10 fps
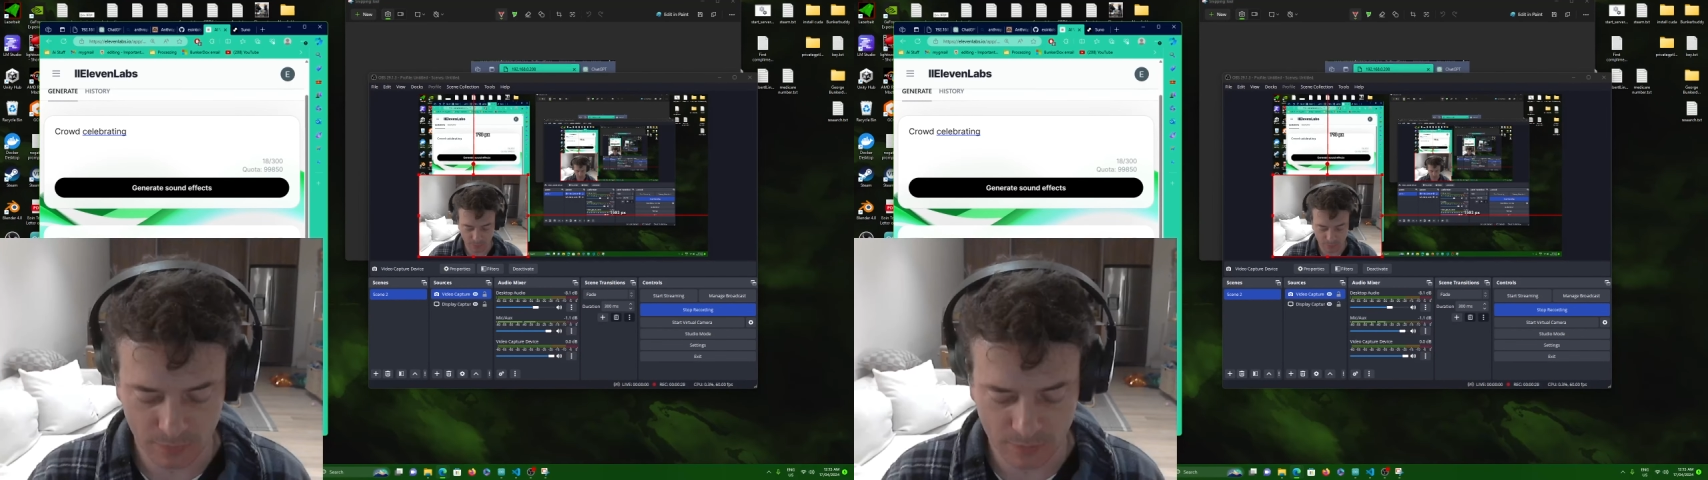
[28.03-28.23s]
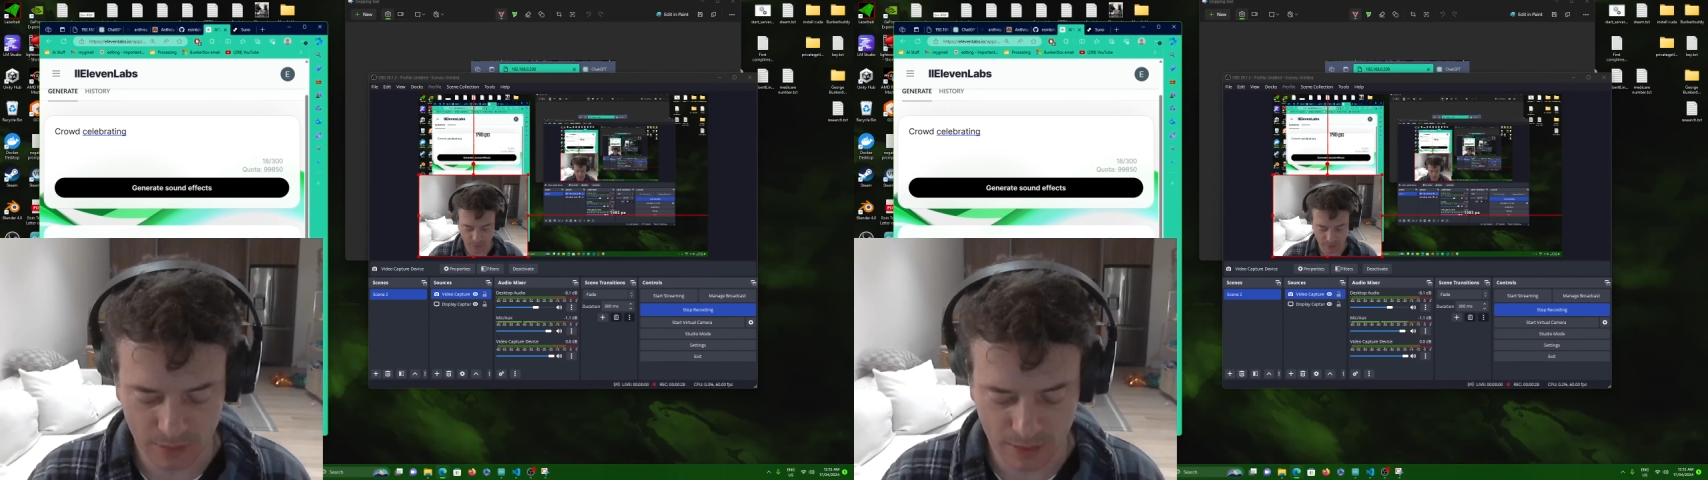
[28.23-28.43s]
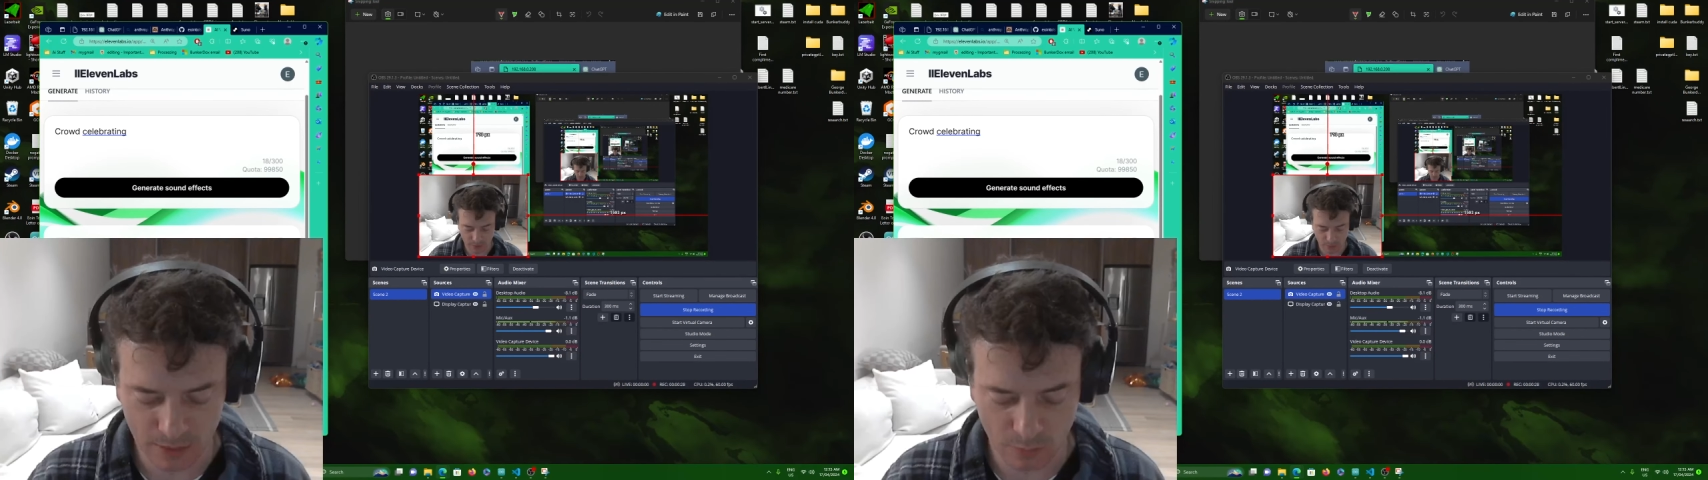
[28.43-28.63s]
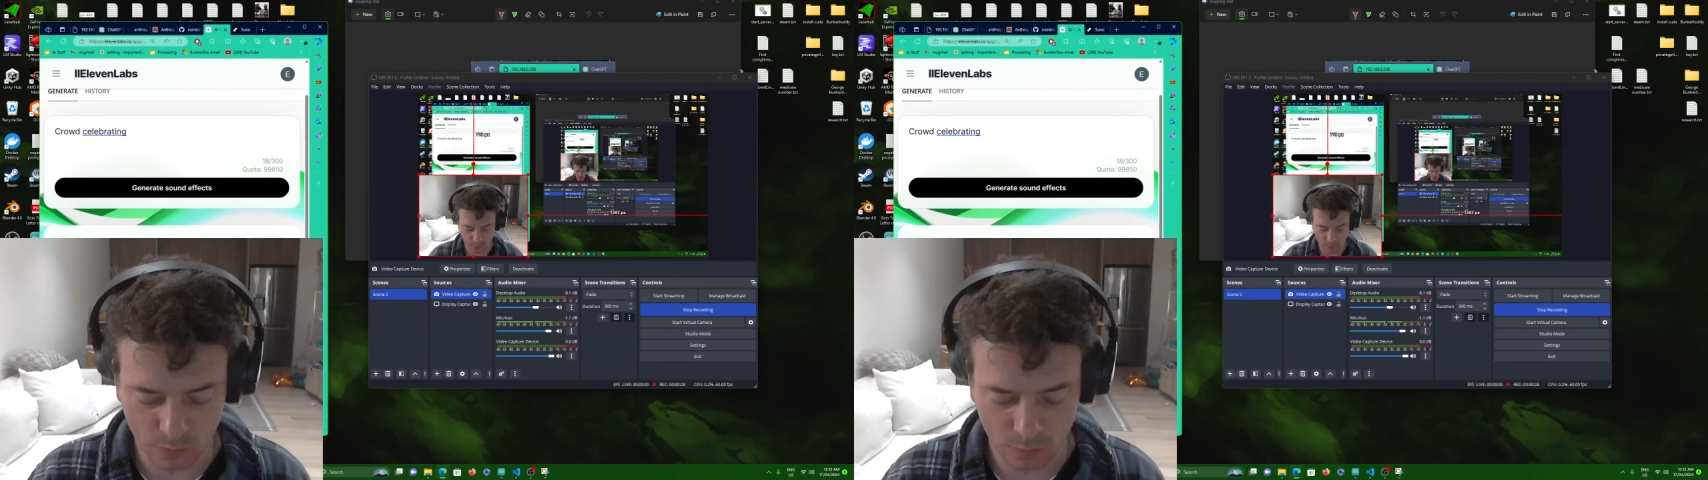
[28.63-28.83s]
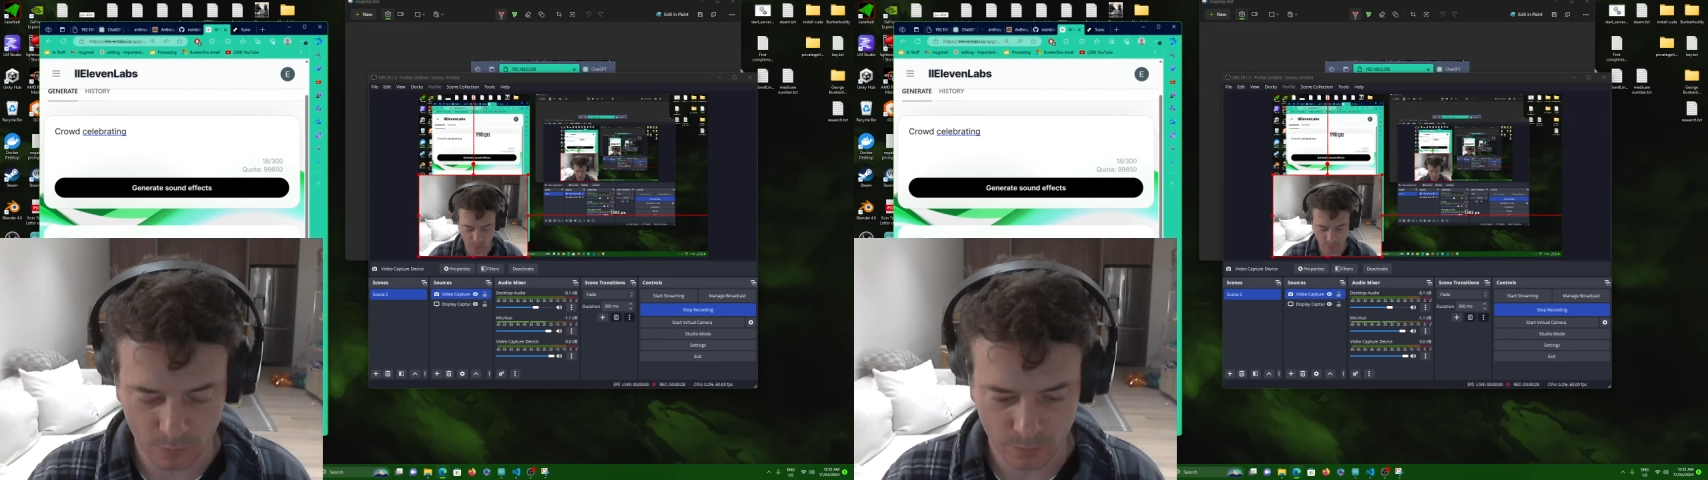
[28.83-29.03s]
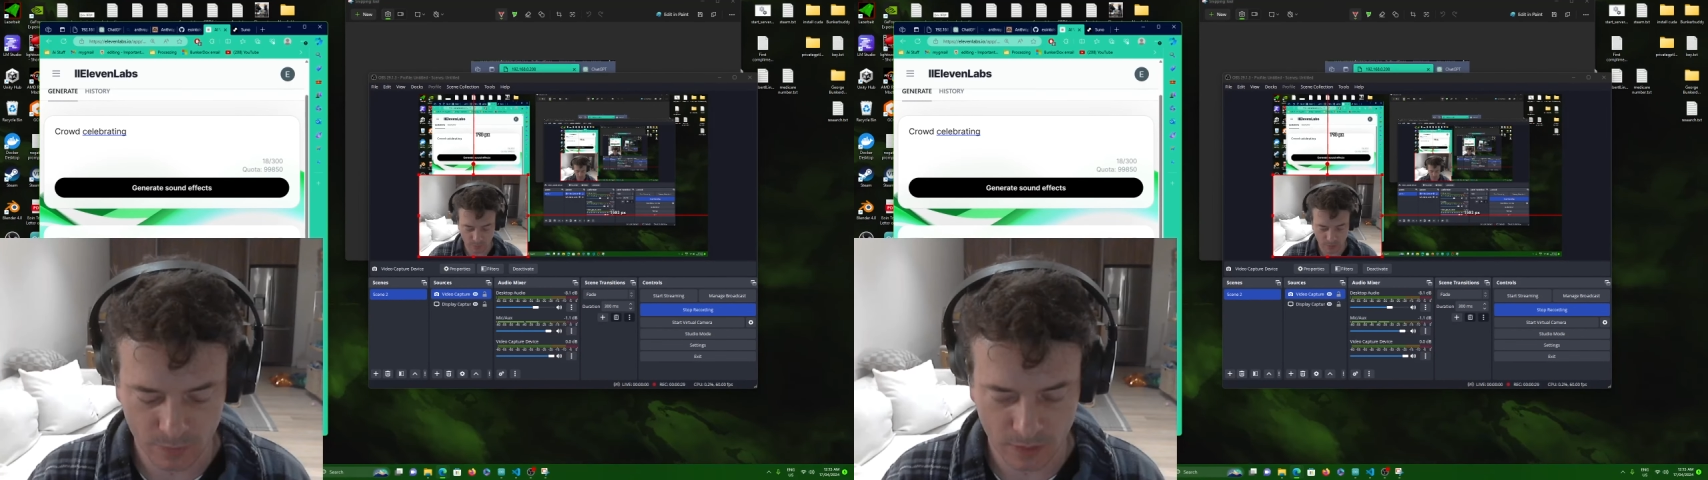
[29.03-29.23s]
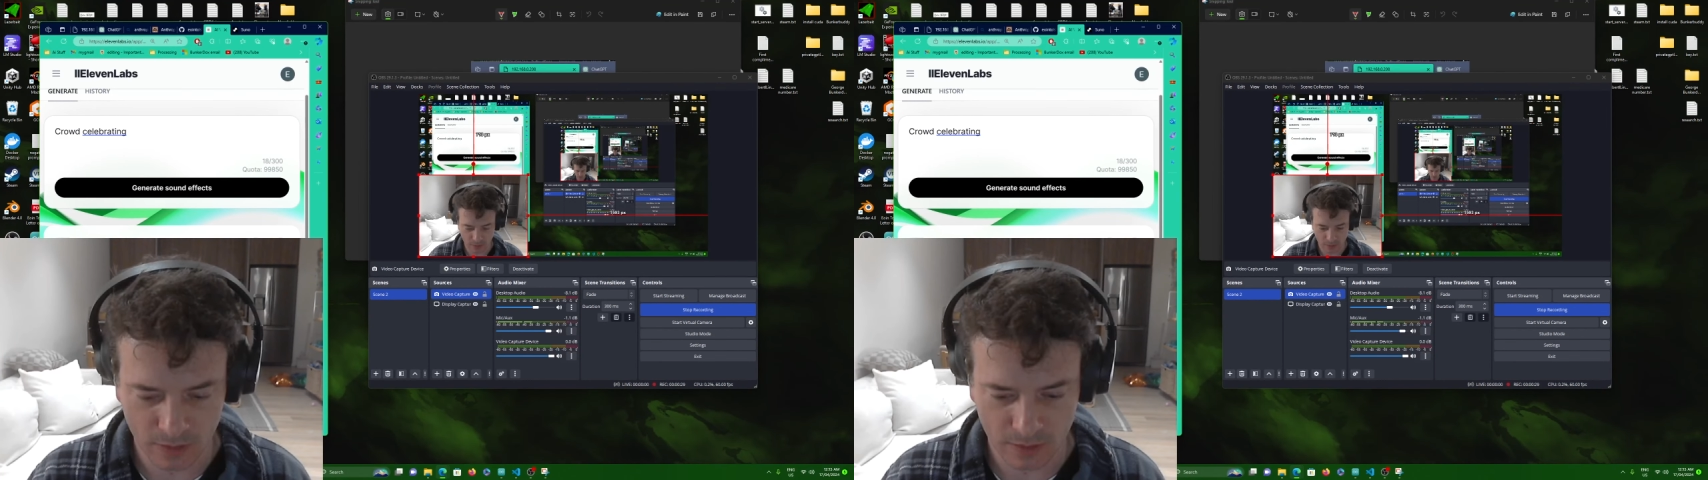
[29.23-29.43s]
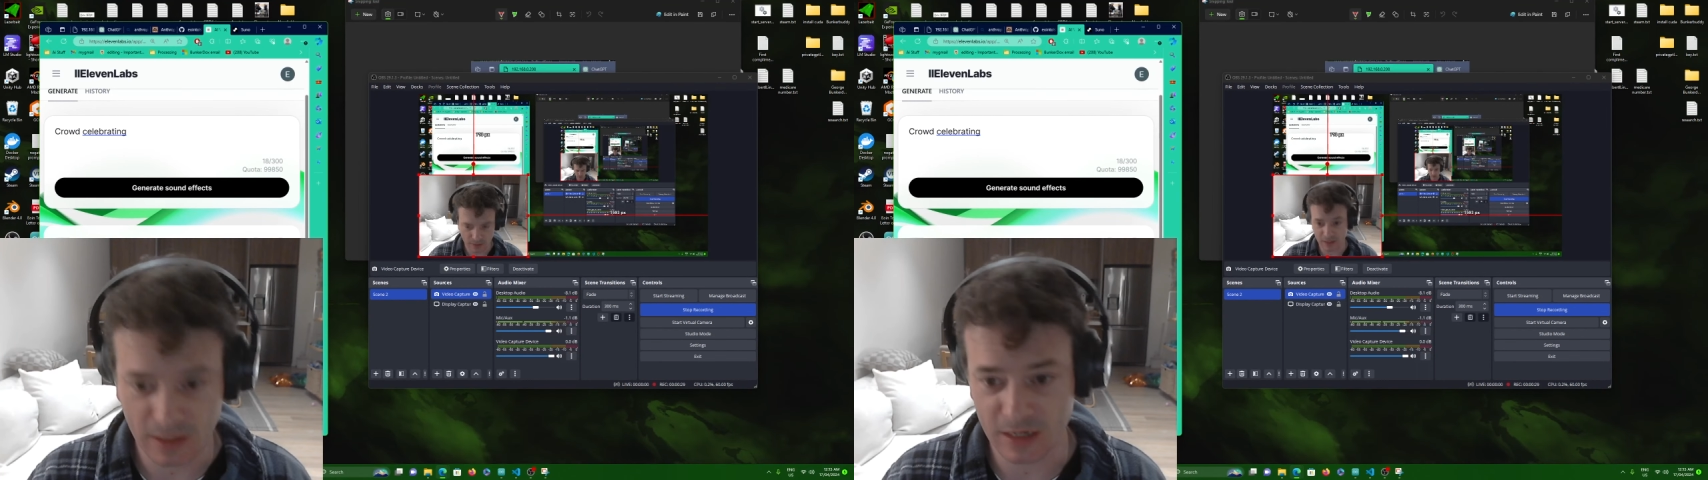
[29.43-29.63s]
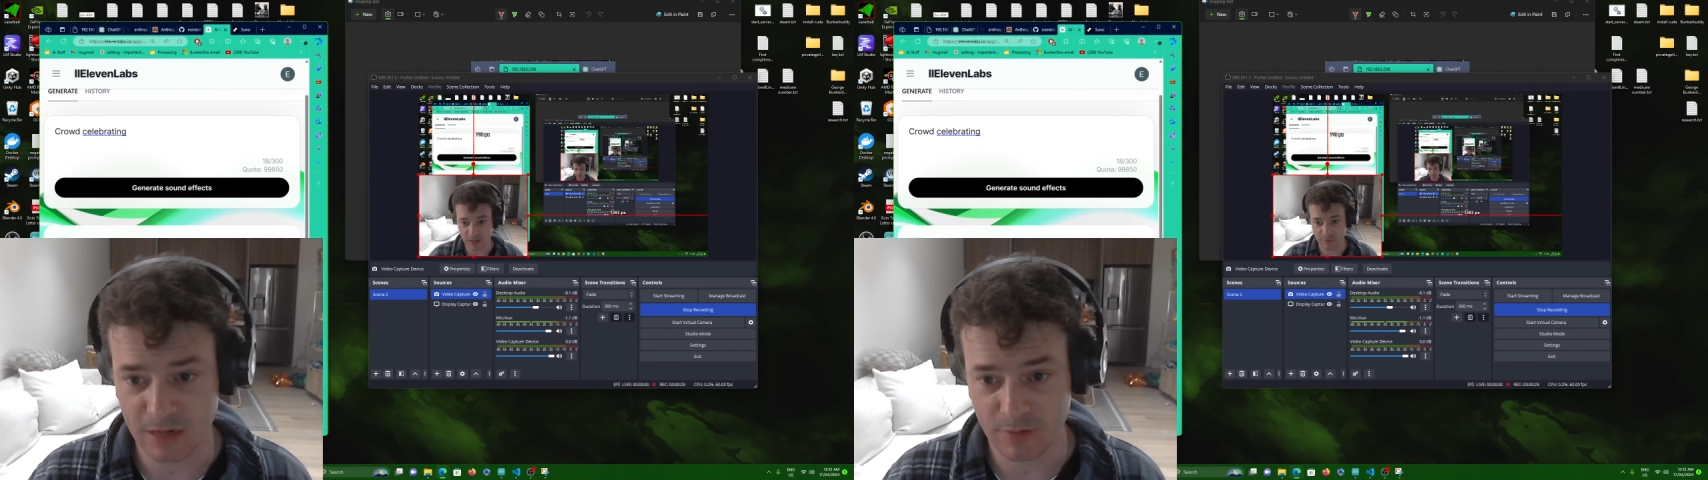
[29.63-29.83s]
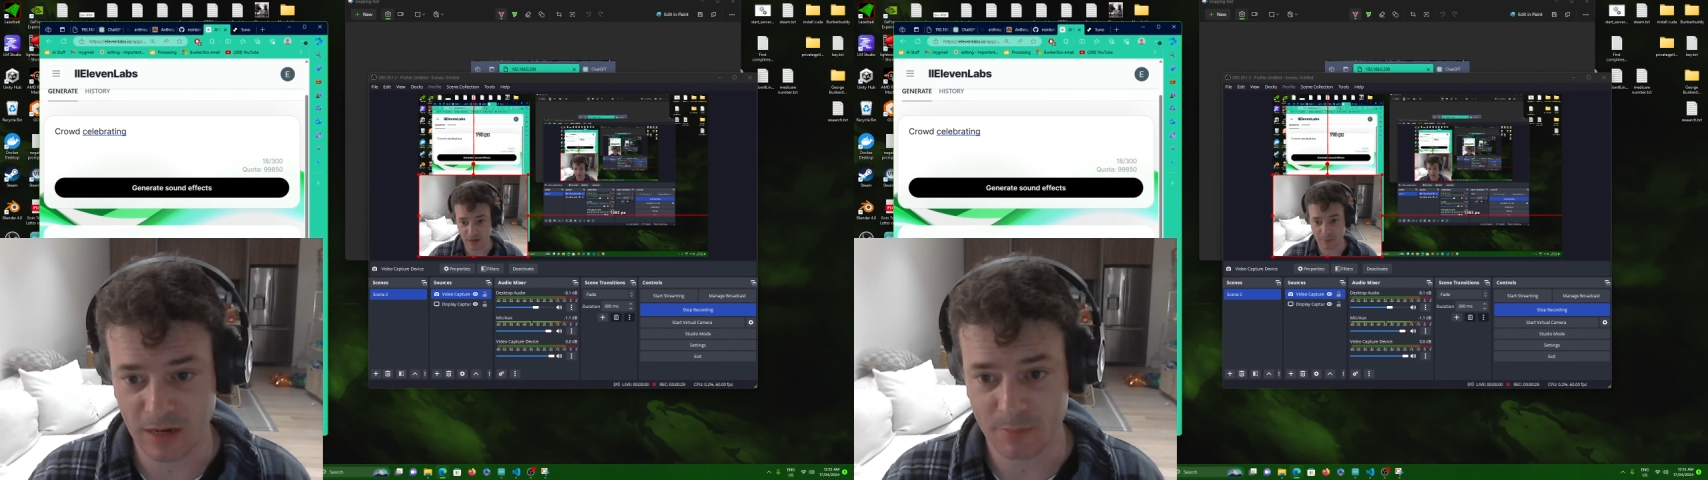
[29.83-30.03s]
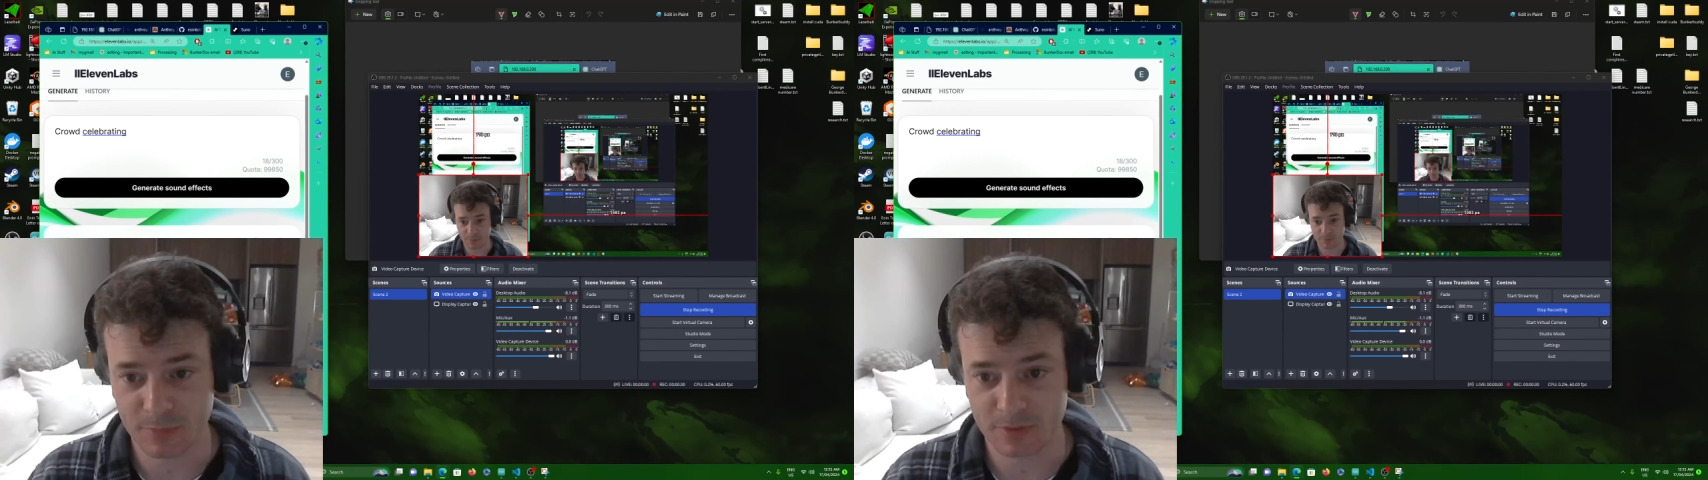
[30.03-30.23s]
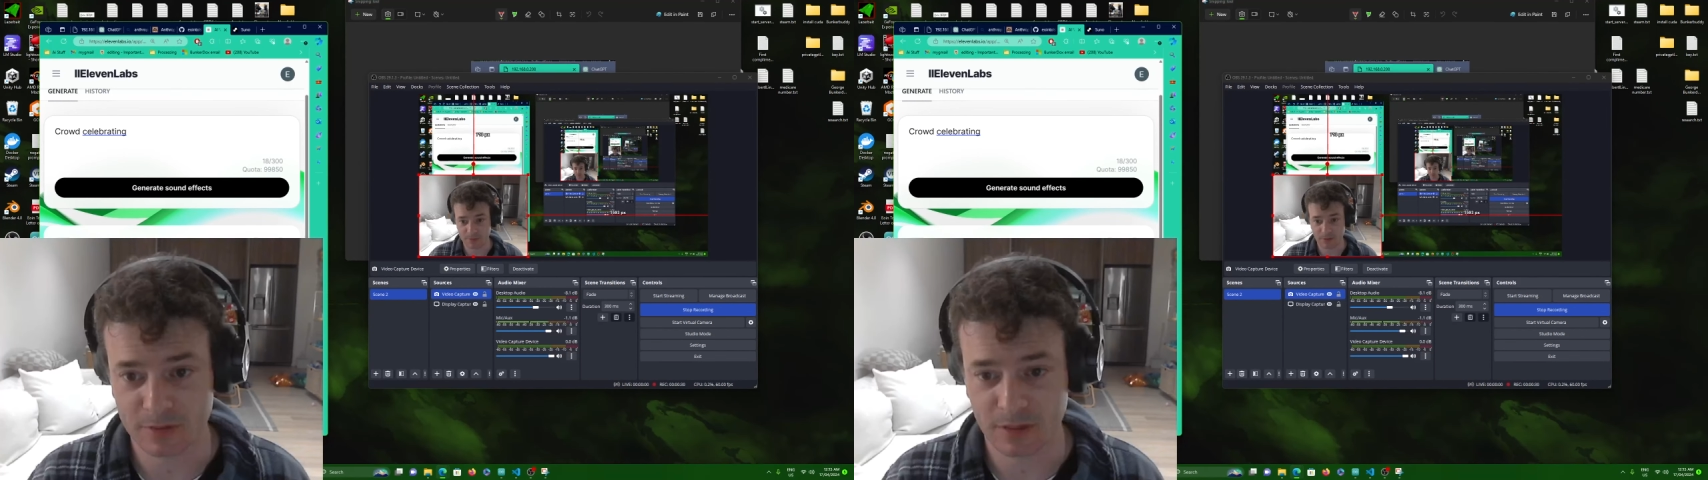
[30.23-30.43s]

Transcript: Now, that never happens,